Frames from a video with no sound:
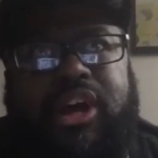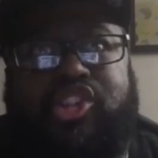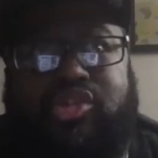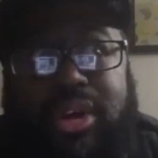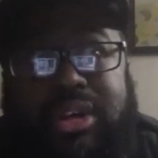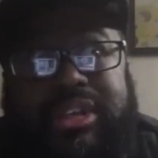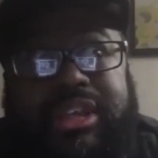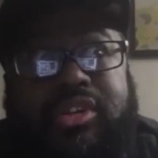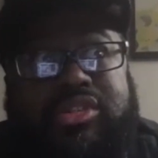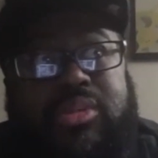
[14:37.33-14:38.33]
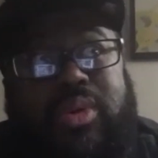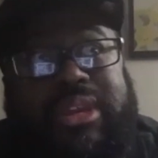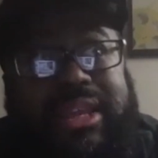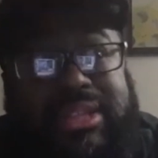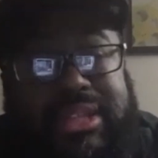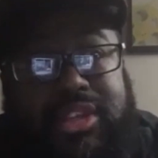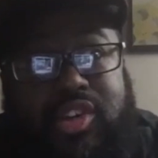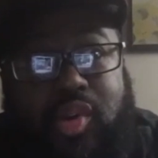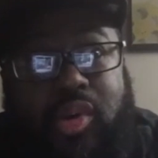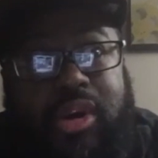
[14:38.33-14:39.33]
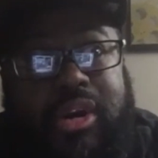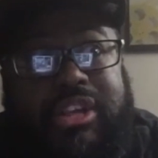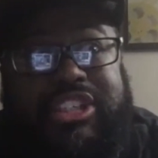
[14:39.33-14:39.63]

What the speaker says: drug deal. Someone kicked in the door.